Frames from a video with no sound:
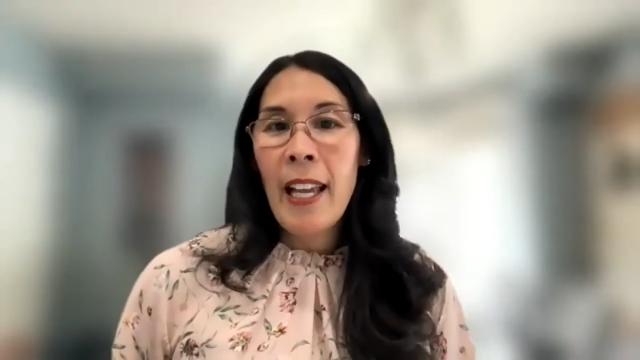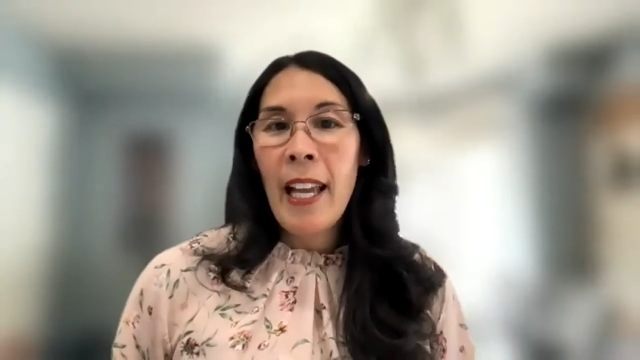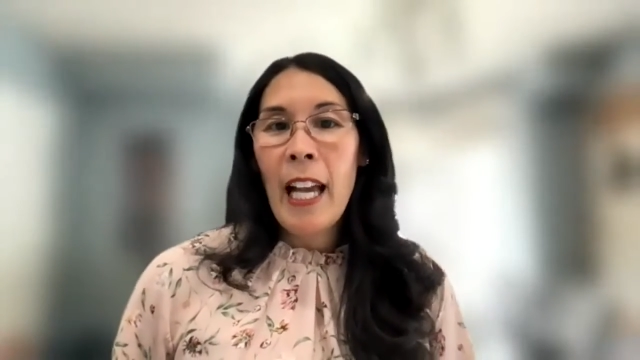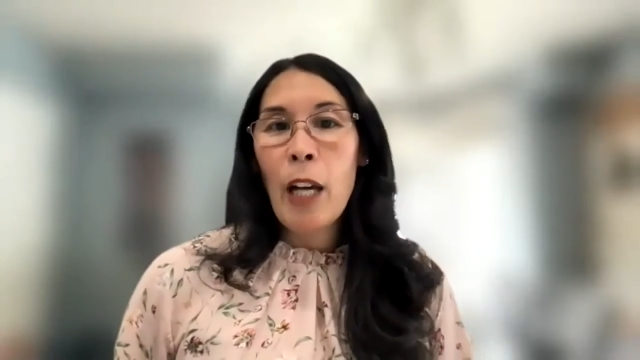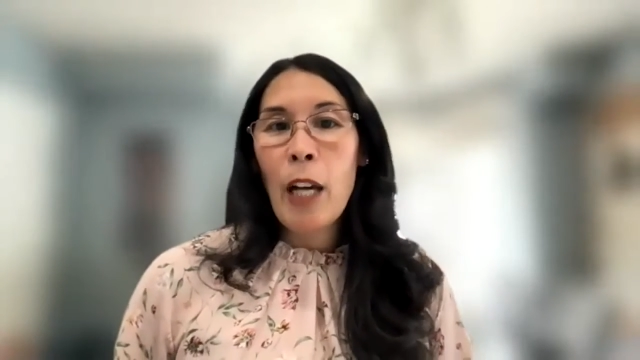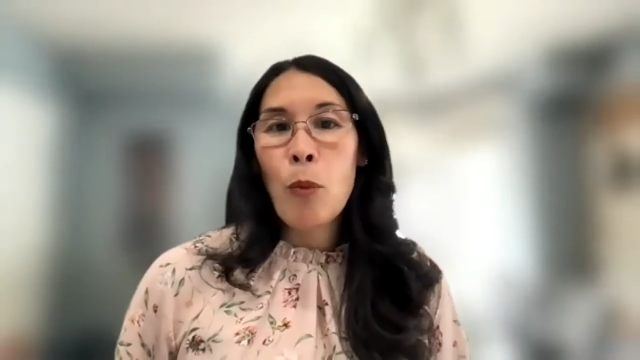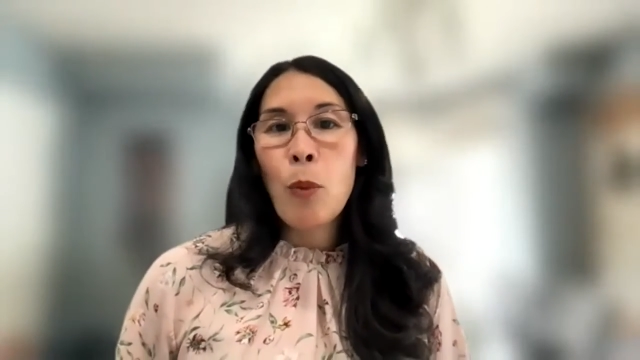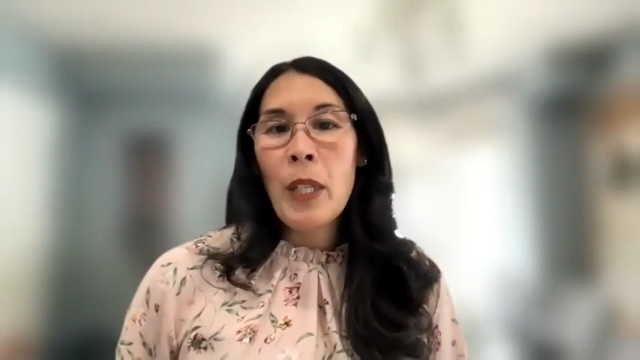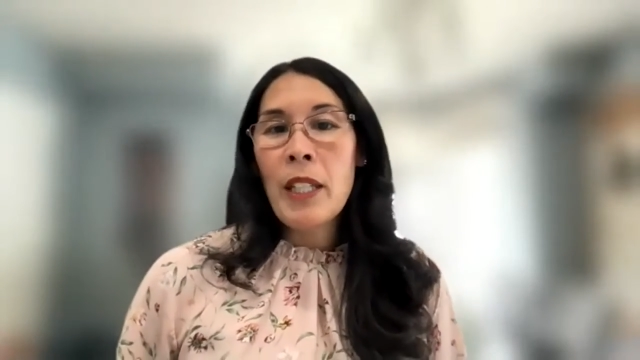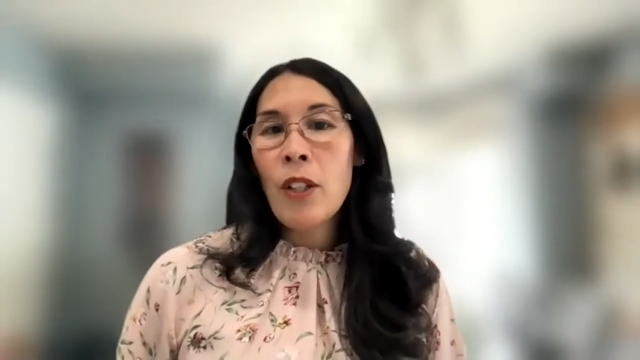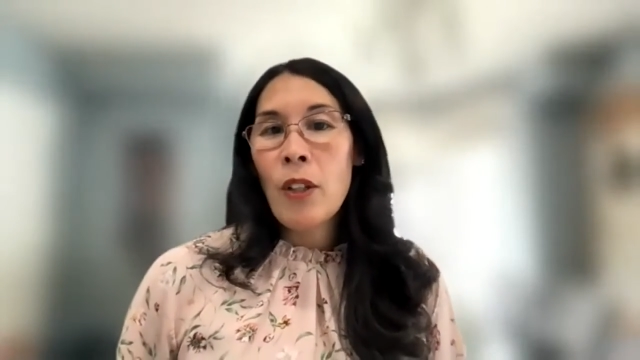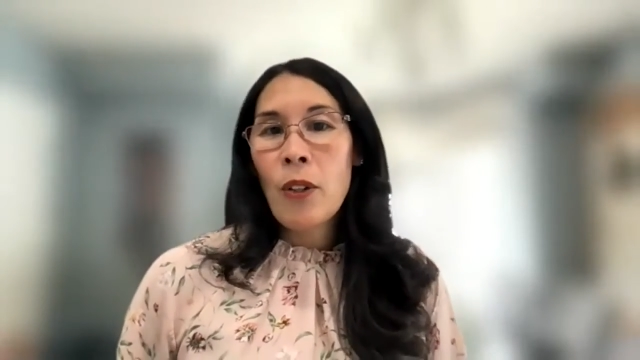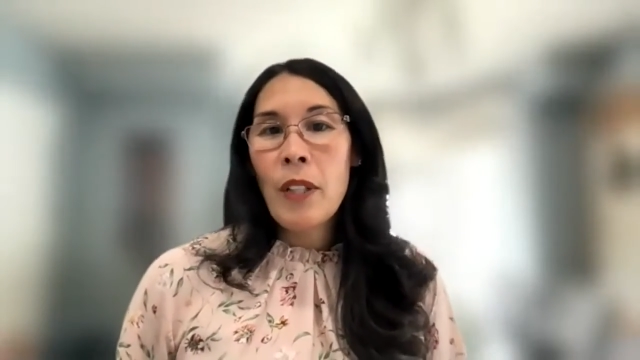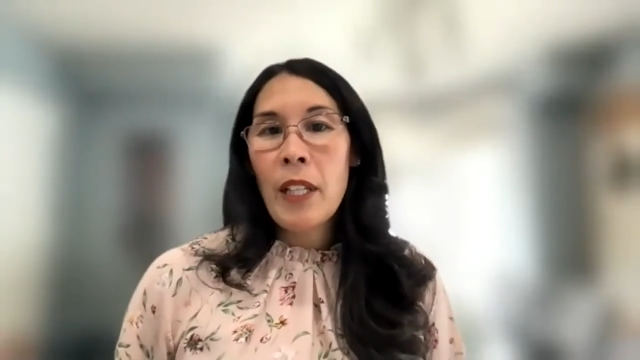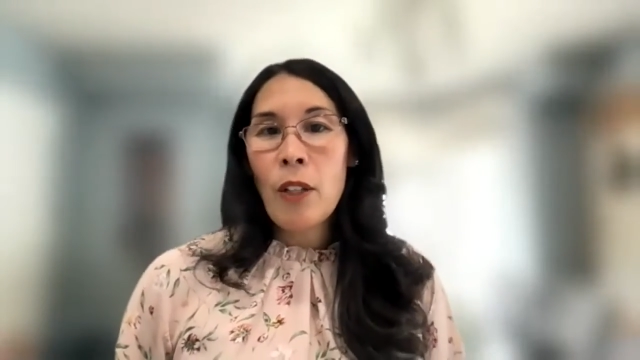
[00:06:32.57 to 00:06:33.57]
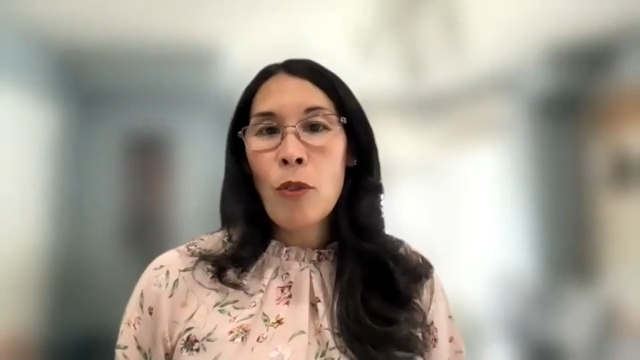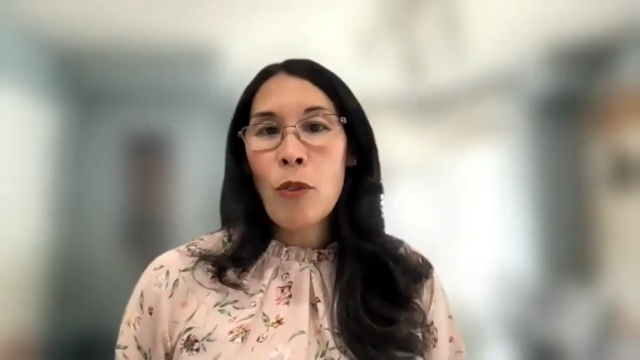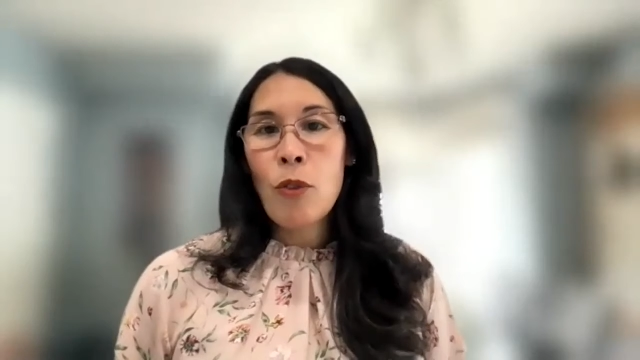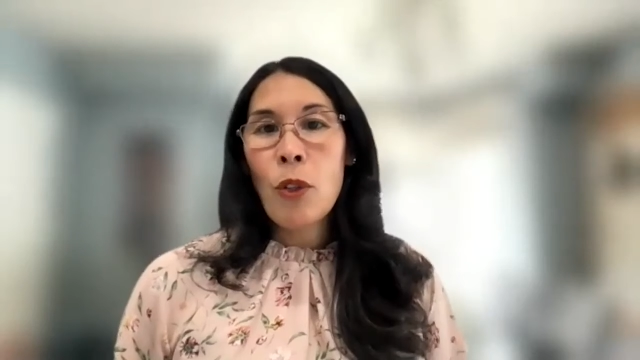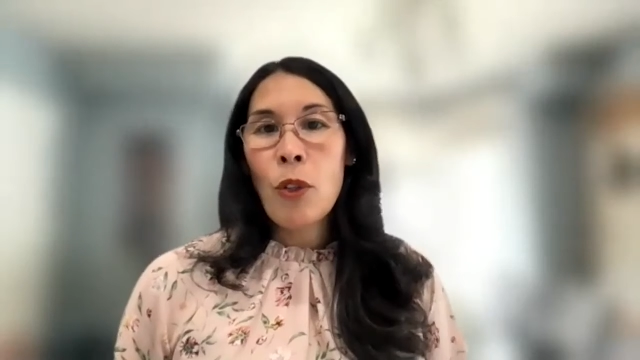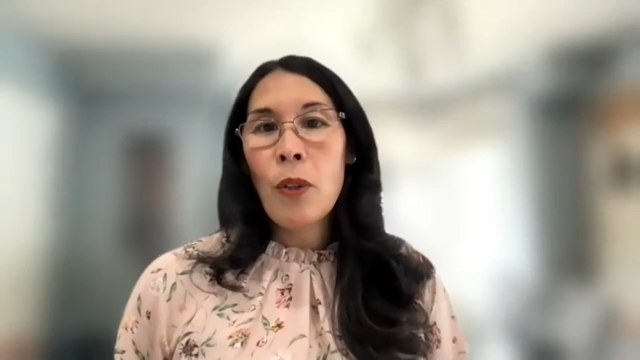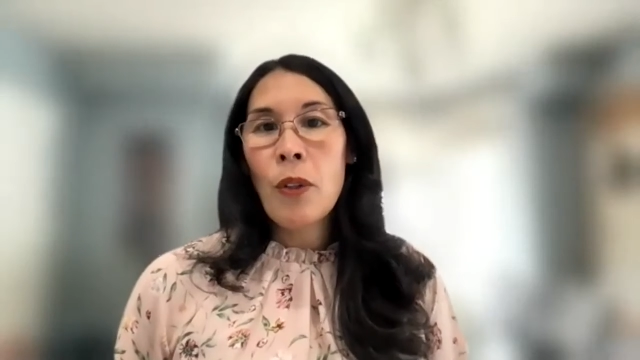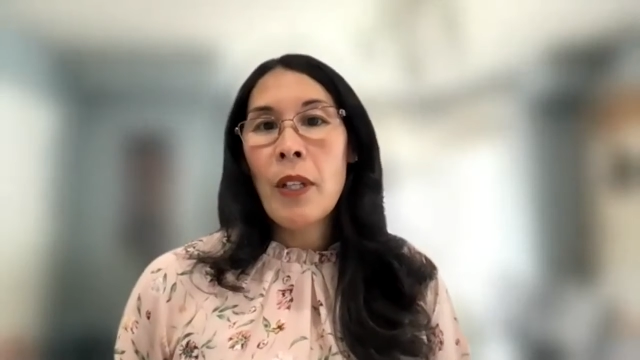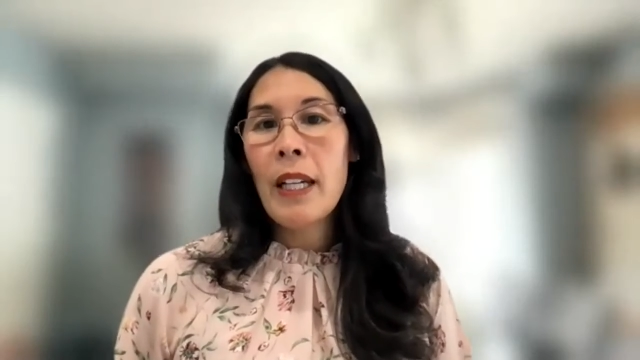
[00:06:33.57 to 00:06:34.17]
And we know that our role